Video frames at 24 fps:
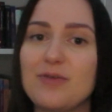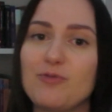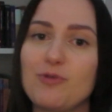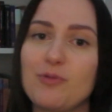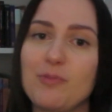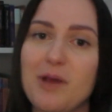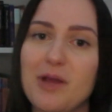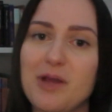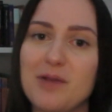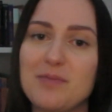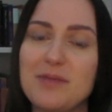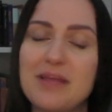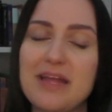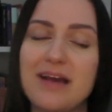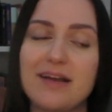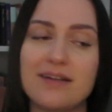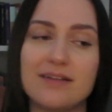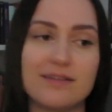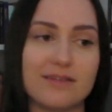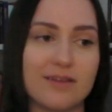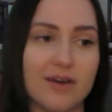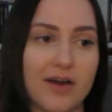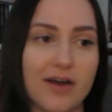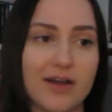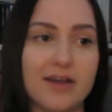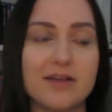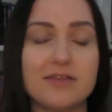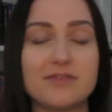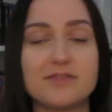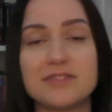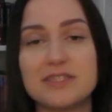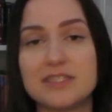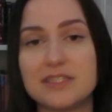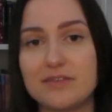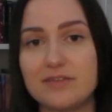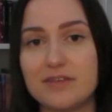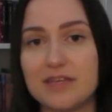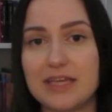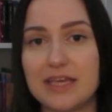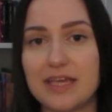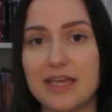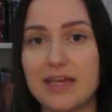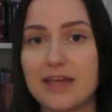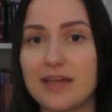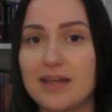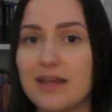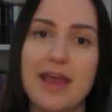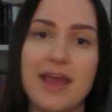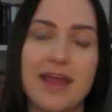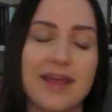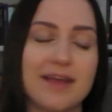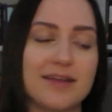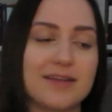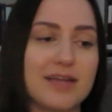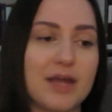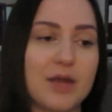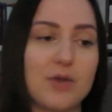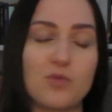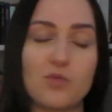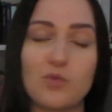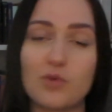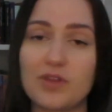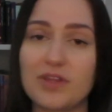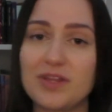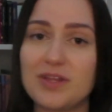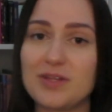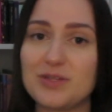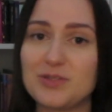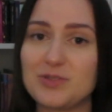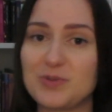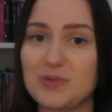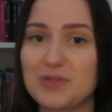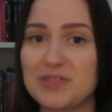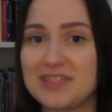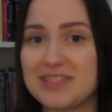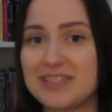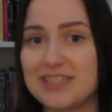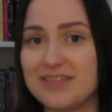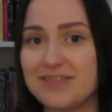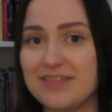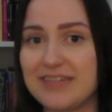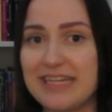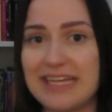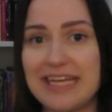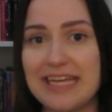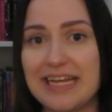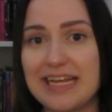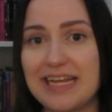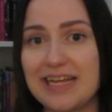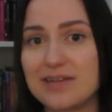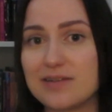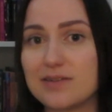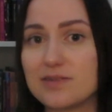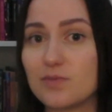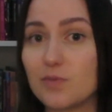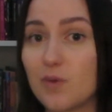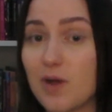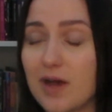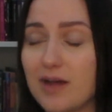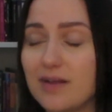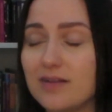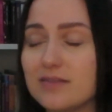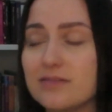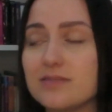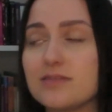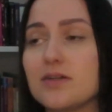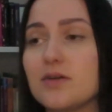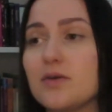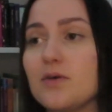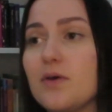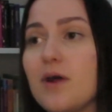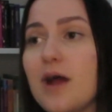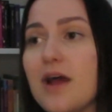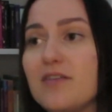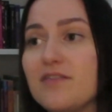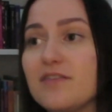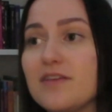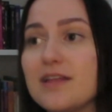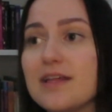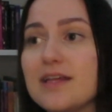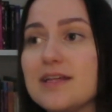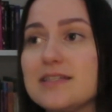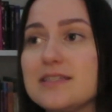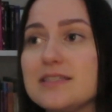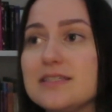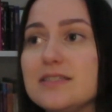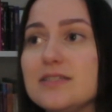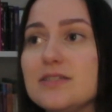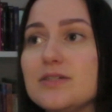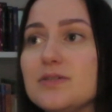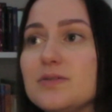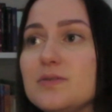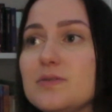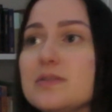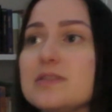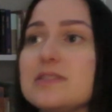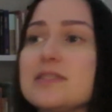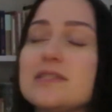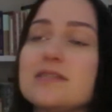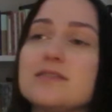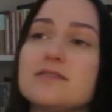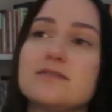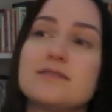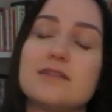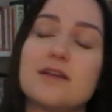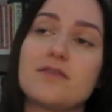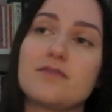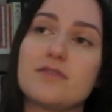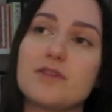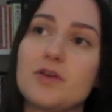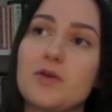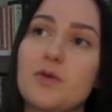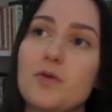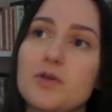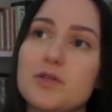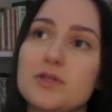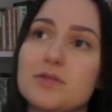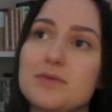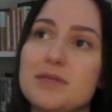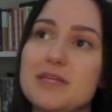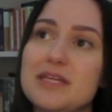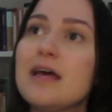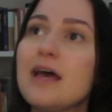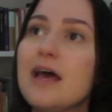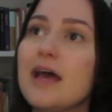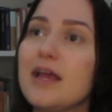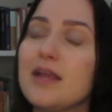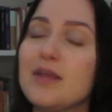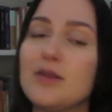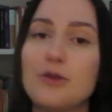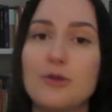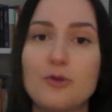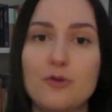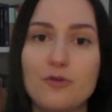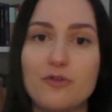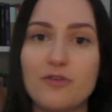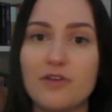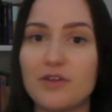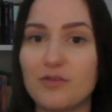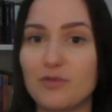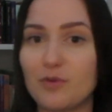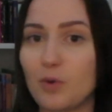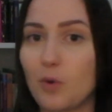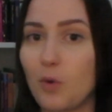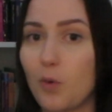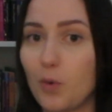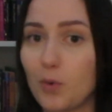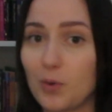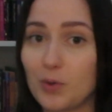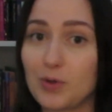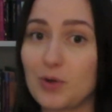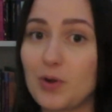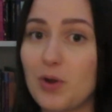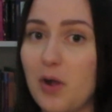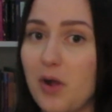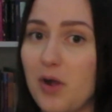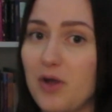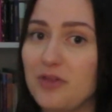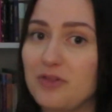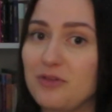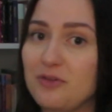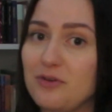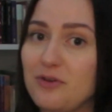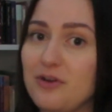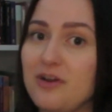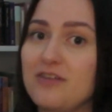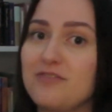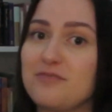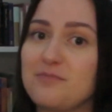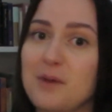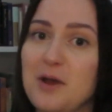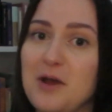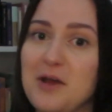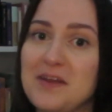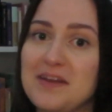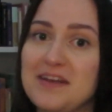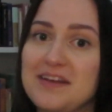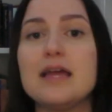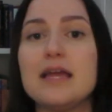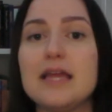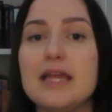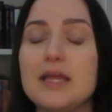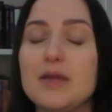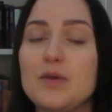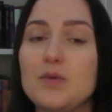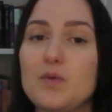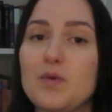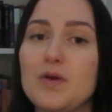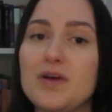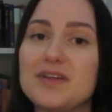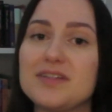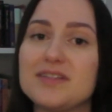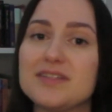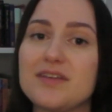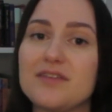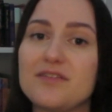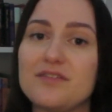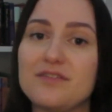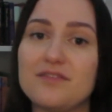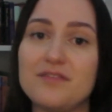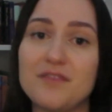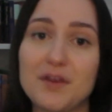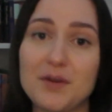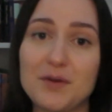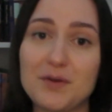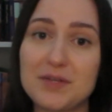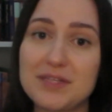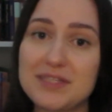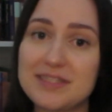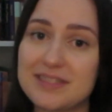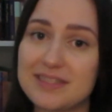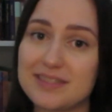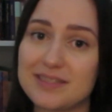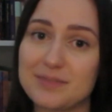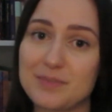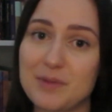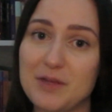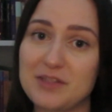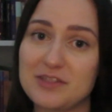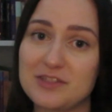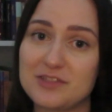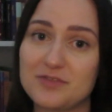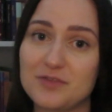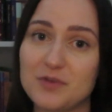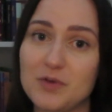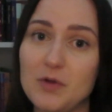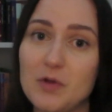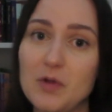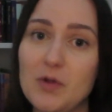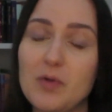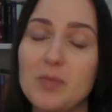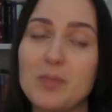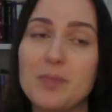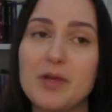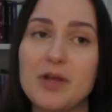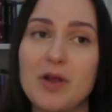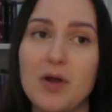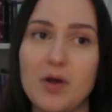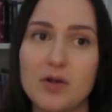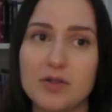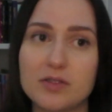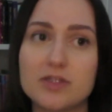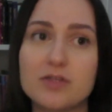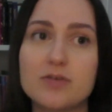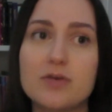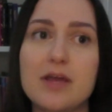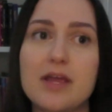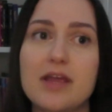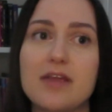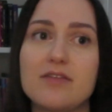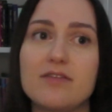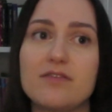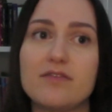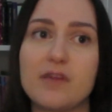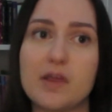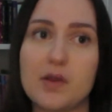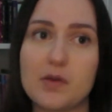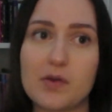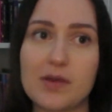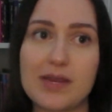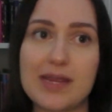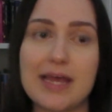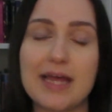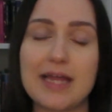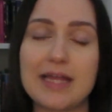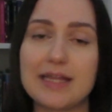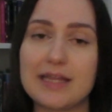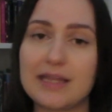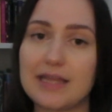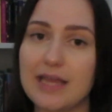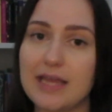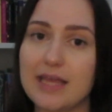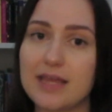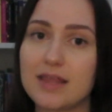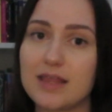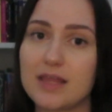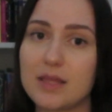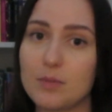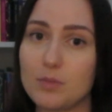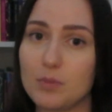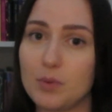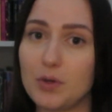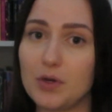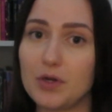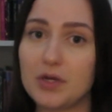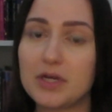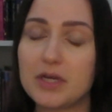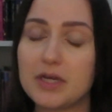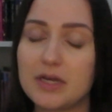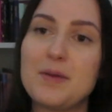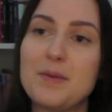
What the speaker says: reminded me a lot of Stephen King, and I really enjoy Stephen King as well, so I feel like Dean Koontz is definitely going to be a new favorite horror author of mine. It was very suspenseful, but also a very lengthy book.